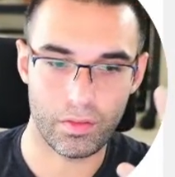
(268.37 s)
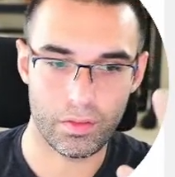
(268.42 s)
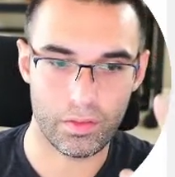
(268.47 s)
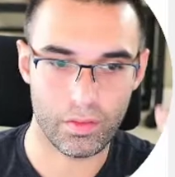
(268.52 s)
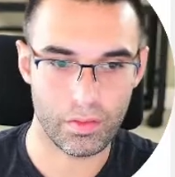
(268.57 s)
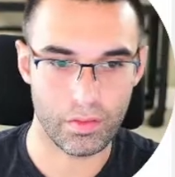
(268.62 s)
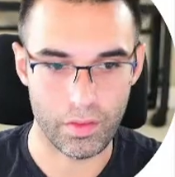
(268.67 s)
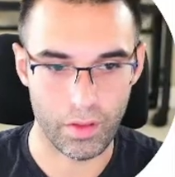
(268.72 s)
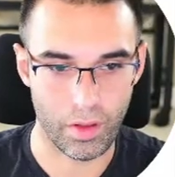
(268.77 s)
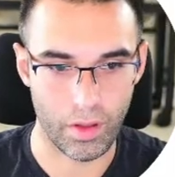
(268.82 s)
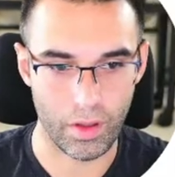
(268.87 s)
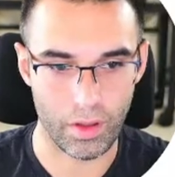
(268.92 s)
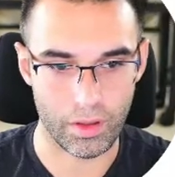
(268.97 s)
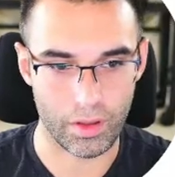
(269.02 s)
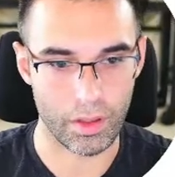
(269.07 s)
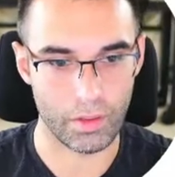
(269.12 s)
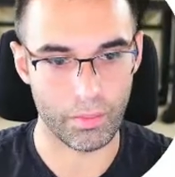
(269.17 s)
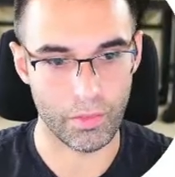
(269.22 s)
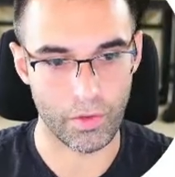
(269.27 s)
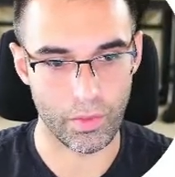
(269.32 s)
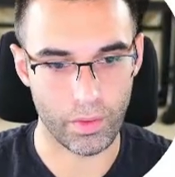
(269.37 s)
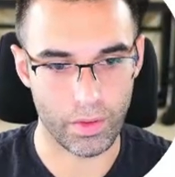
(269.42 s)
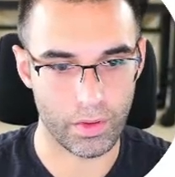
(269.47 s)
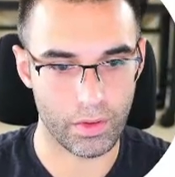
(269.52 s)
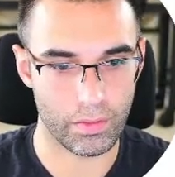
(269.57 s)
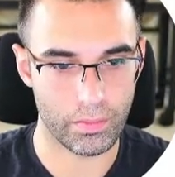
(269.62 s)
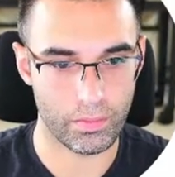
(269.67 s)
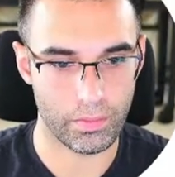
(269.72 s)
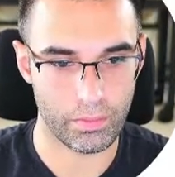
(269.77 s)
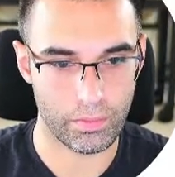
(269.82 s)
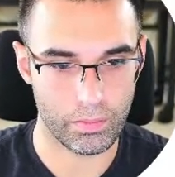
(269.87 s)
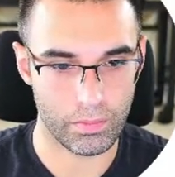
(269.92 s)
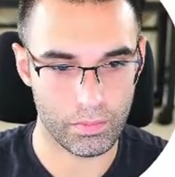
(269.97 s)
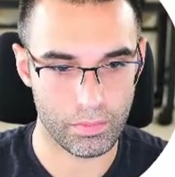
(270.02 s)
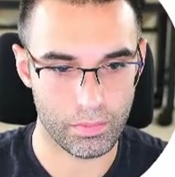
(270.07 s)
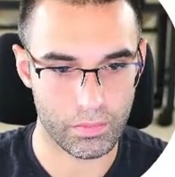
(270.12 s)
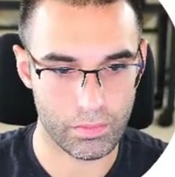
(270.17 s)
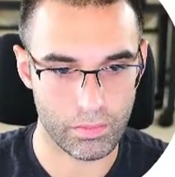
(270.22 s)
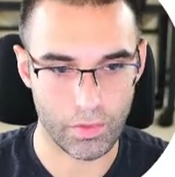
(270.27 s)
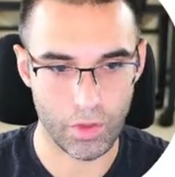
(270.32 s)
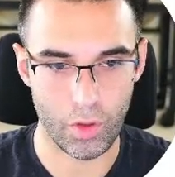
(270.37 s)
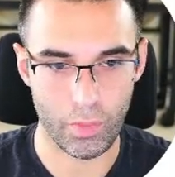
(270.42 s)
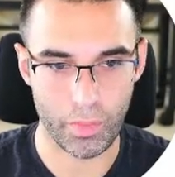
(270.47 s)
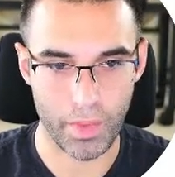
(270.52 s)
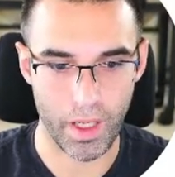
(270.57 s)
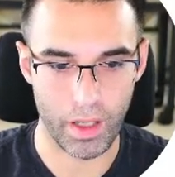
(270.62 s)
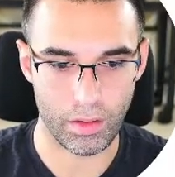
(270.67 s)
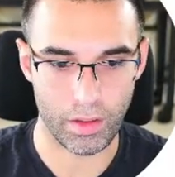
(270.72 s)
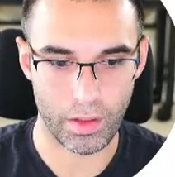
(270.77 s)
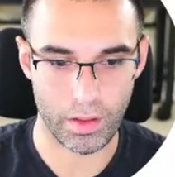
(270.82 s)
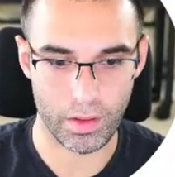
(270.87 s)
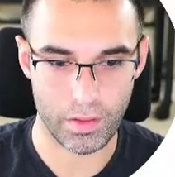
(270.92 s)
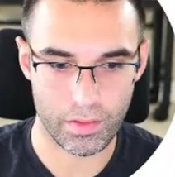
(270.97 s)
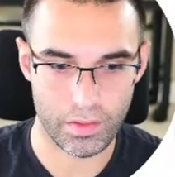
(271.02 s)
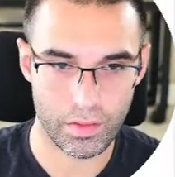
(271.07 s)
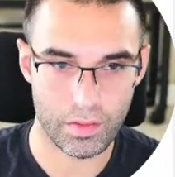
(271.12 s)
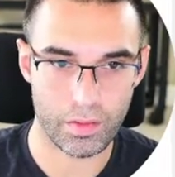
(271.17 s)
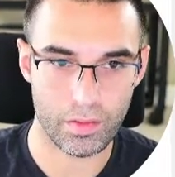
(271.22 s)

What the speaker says: Dawn comes with. No Parallax.